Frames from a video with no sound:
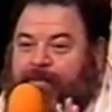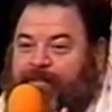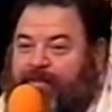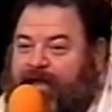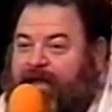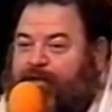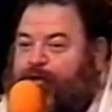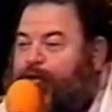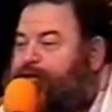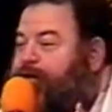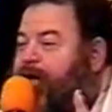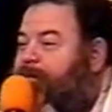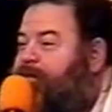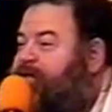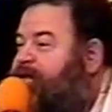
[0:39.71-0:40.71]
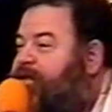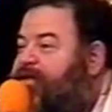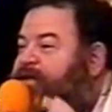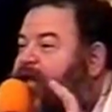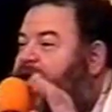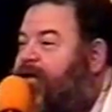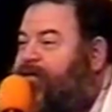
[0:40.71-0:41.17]
The Turk and say this
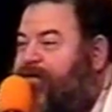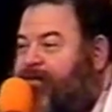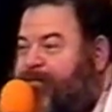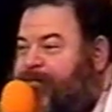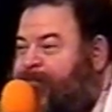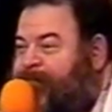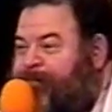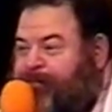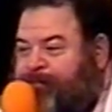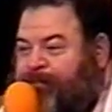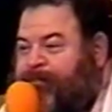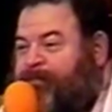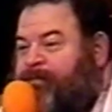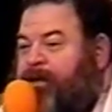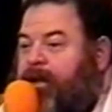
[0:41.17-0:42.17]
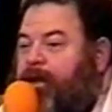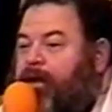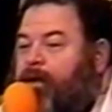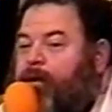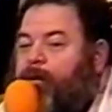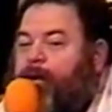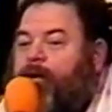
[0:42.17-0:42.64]
nails him. This nails it.
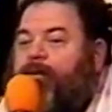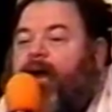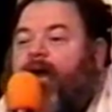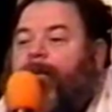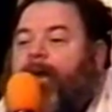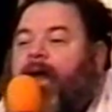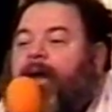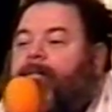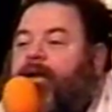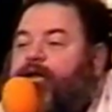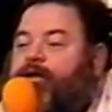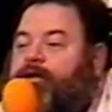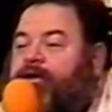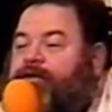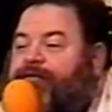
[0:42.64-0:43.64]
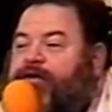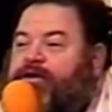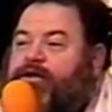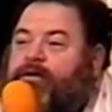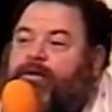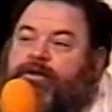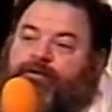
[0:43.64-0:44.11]
Well, Rabbi, I'm not sure if
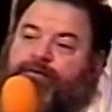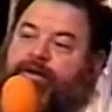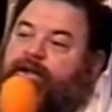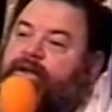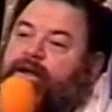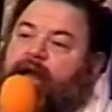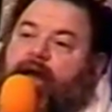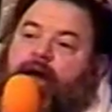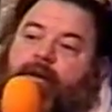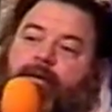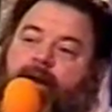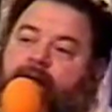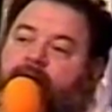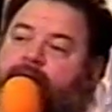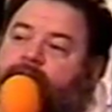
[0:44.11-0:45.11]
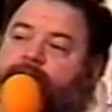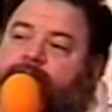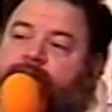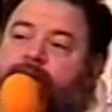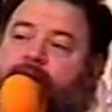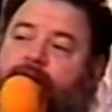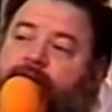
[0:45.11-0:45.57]
Yeshua is really Yahweh. I don't
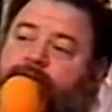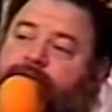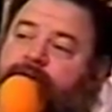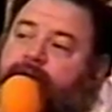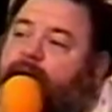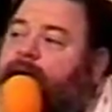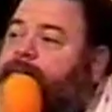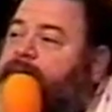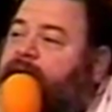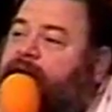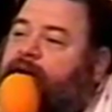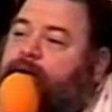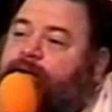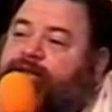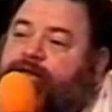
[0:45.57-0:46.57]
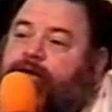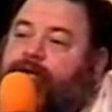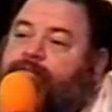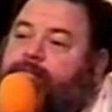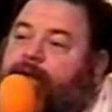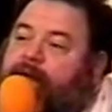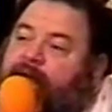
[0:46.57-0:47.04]
know. I don't know. I mean, I know he's a
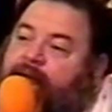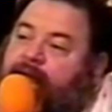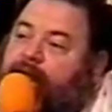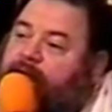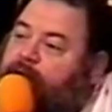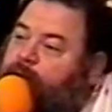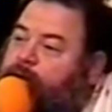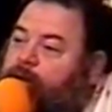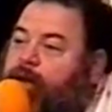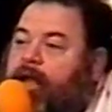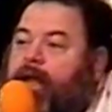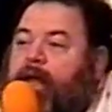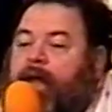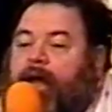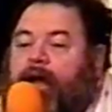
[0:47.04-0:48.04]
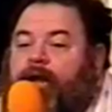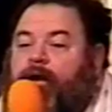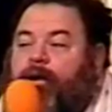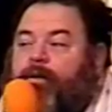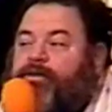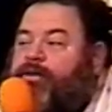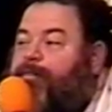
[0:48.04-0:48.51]
good man. I know, I know
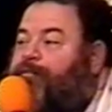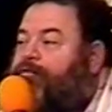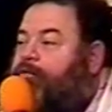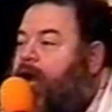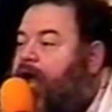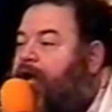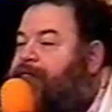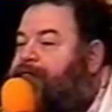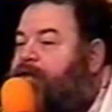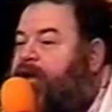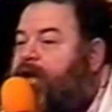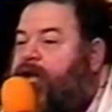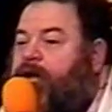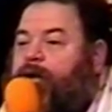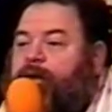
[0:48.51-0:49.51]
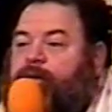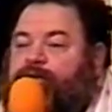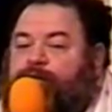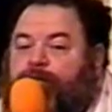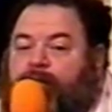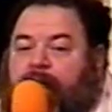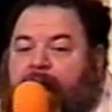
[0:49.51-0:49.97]
he was a prophet. I know he was
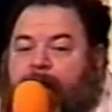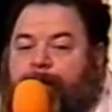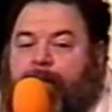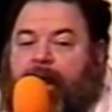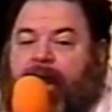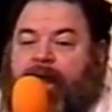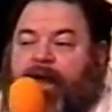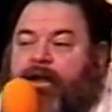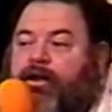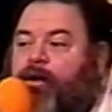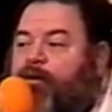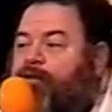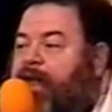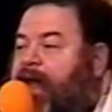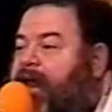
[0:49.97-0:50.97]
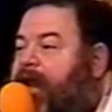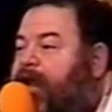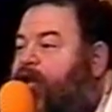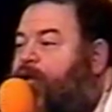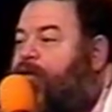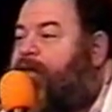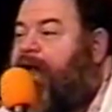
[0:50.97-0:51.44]
a rabbi. I know that. I
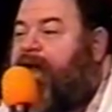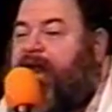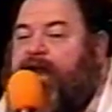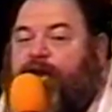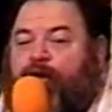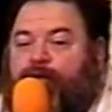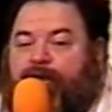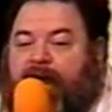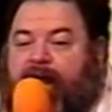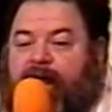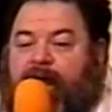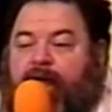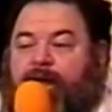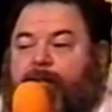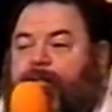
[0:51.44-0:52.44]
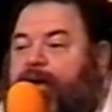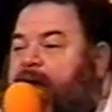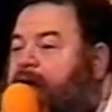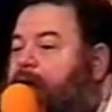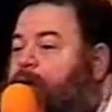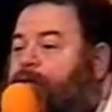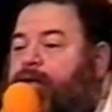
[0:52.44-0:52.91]
know that. I know that. But
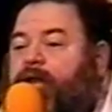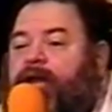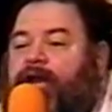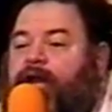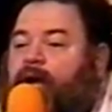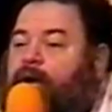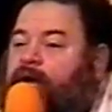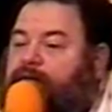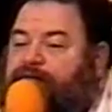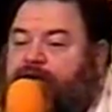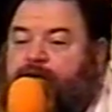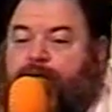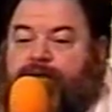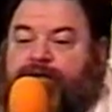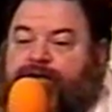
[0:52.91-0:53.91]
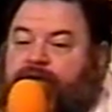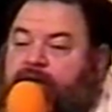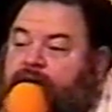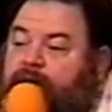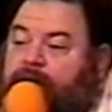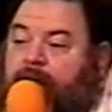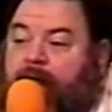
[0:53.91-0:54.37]
I don't really know if he was
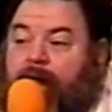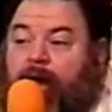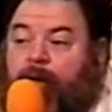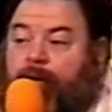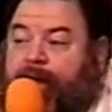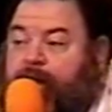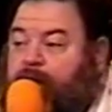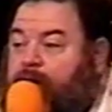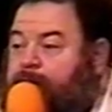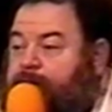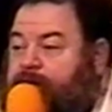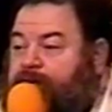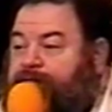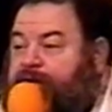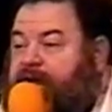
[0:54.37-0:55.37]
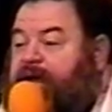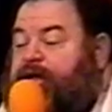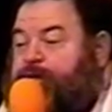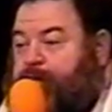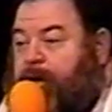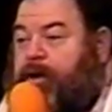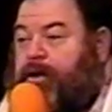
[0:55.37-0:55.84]
Yahweh come in the
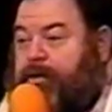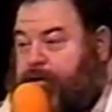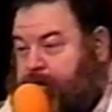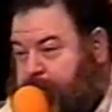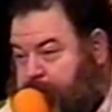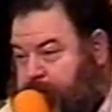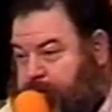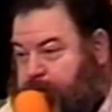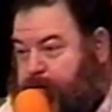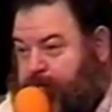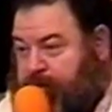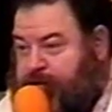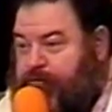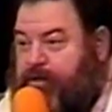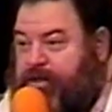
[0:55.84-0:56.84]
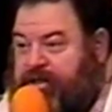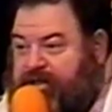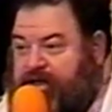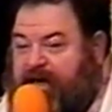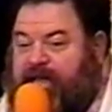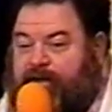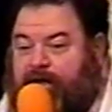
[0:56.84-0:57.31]
flesh. Well, let's read this
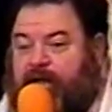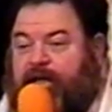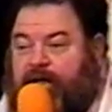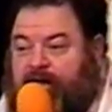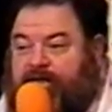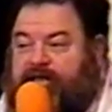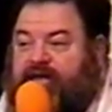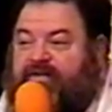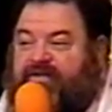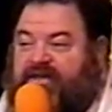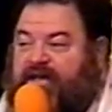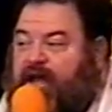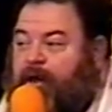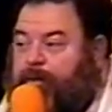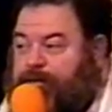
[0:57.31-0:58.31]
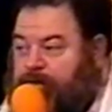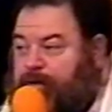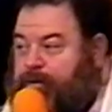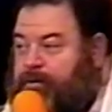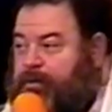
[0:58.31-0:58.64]
together and see if this helps you.